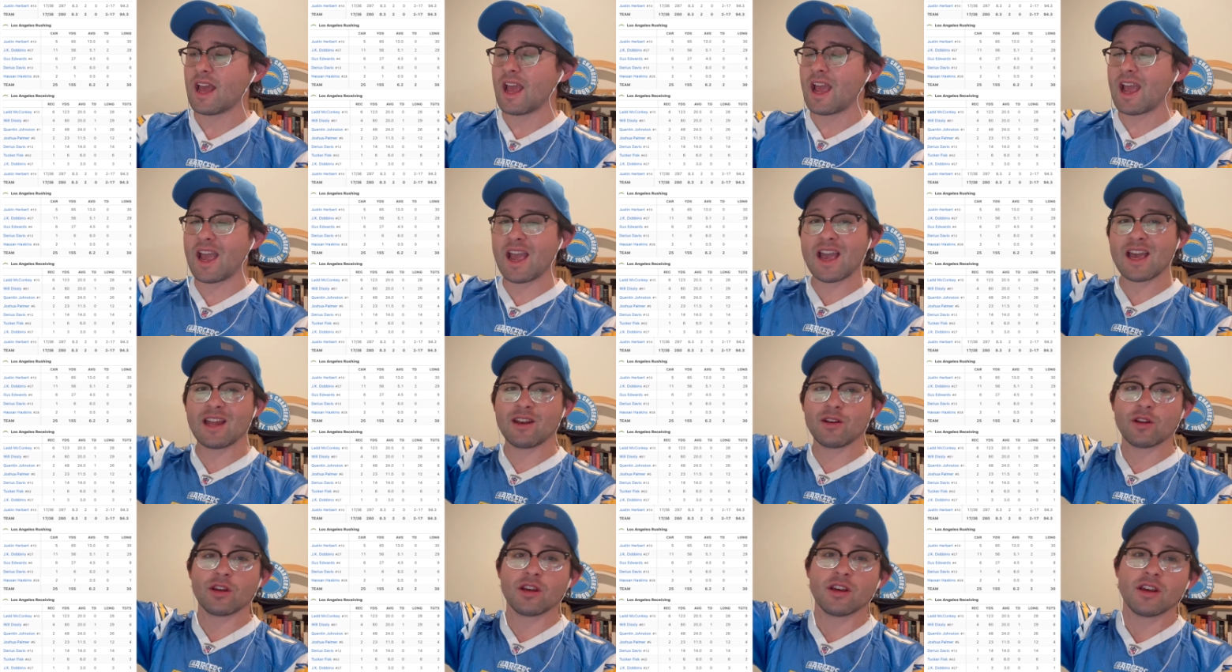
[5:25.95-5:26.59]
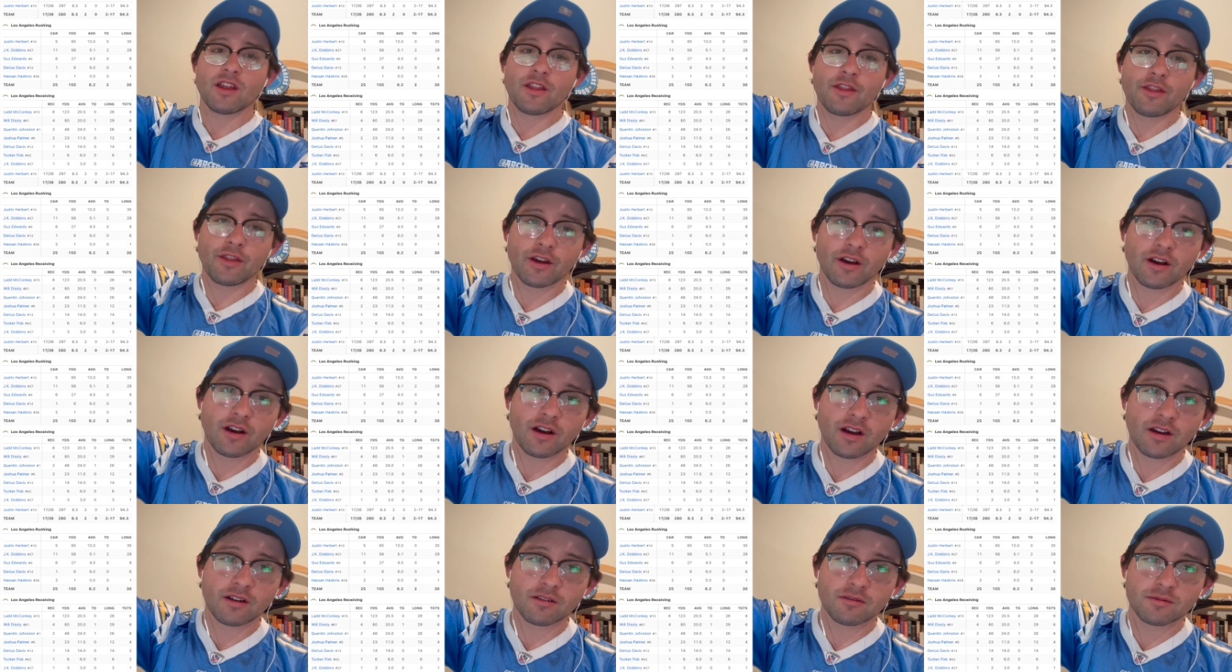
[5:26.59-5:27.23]
And
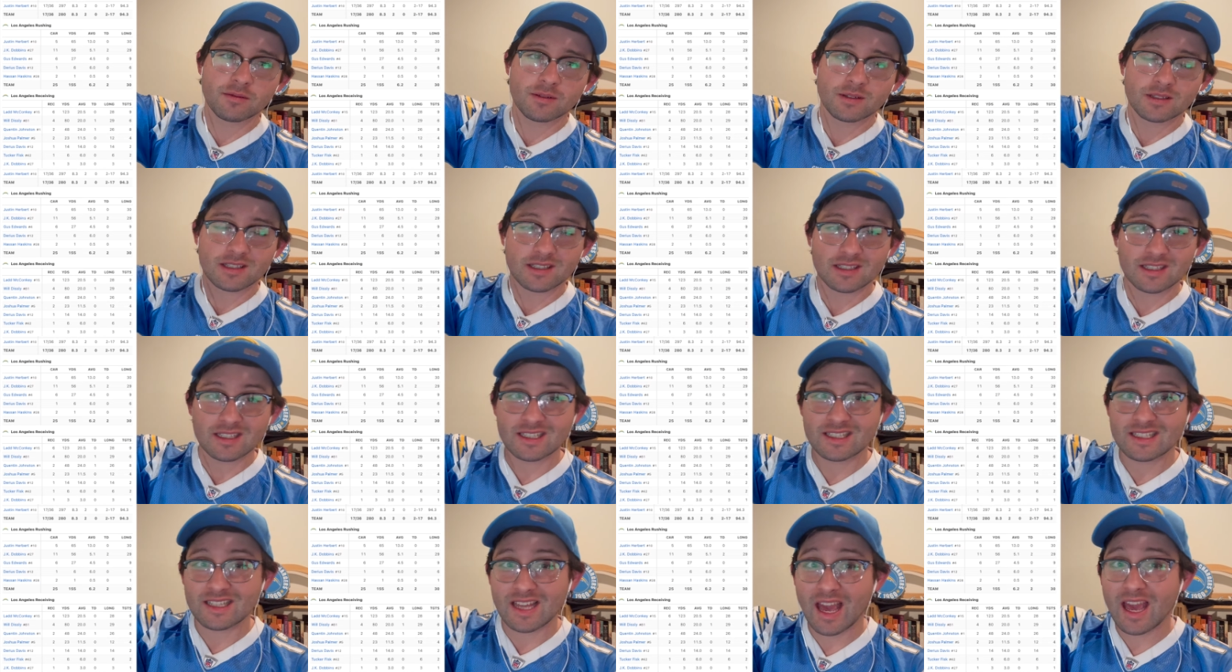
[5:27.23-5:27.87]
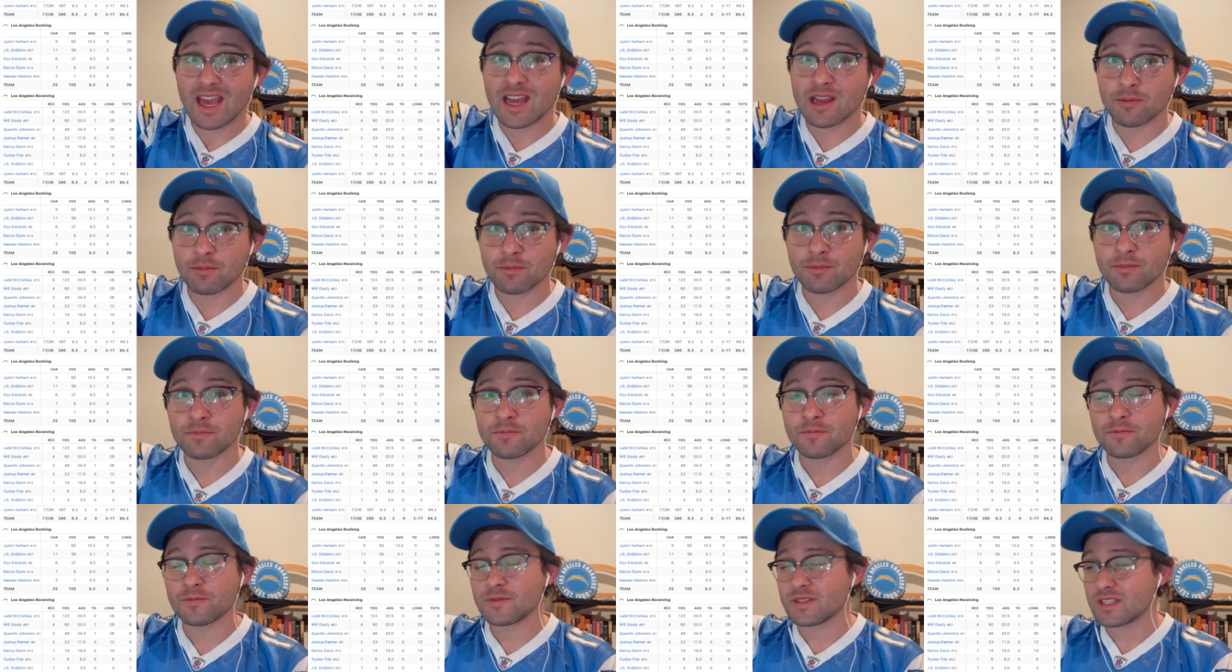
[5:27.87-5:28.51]
the game
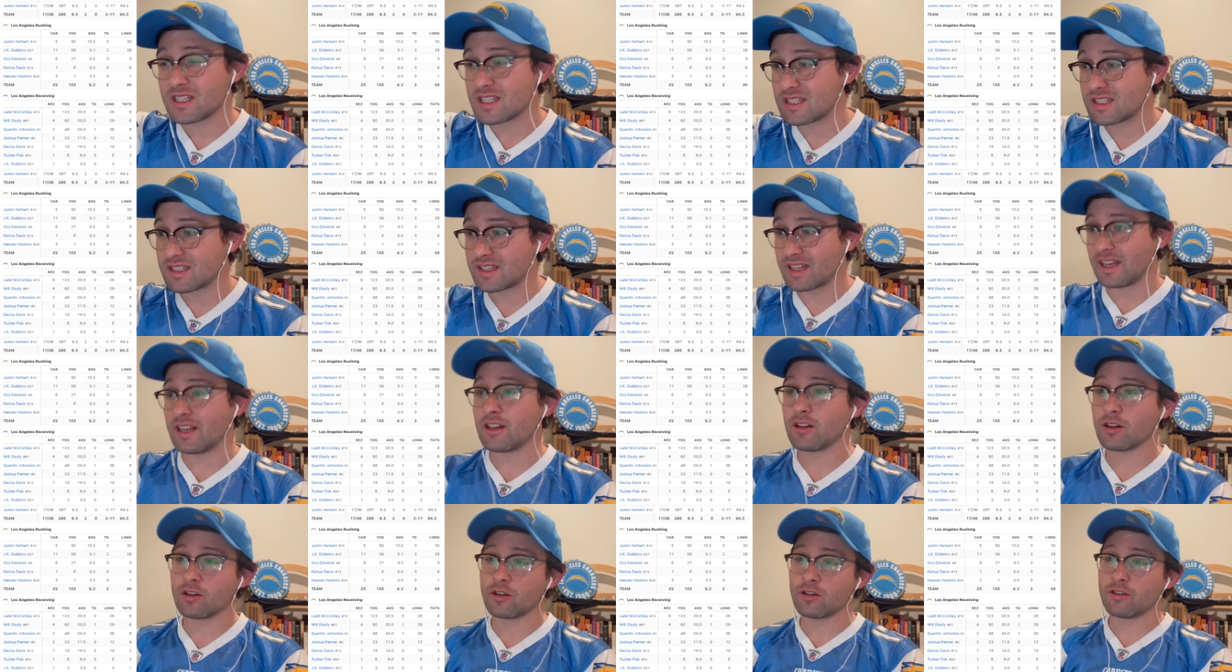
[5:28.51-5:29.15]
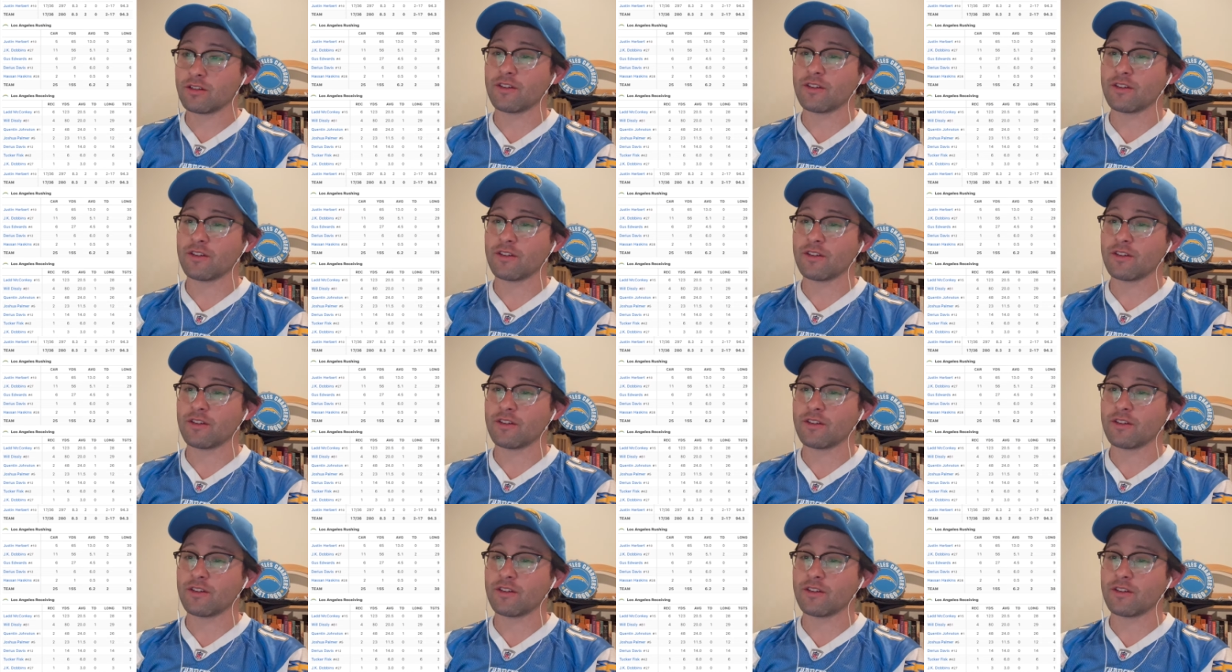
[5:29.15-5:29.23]
sealer,